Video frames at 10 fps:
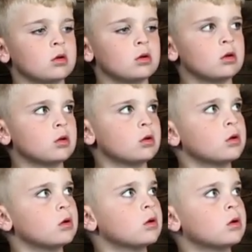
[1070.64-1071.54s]

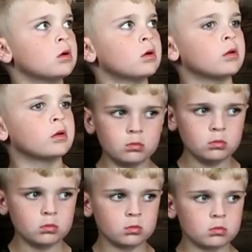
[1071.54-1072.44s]

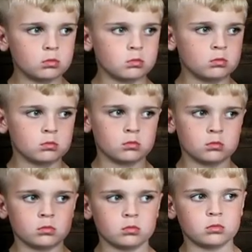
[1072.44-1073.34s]

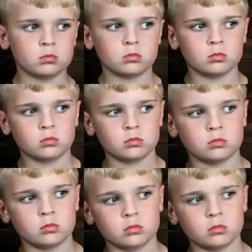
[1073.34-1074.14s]
(silent)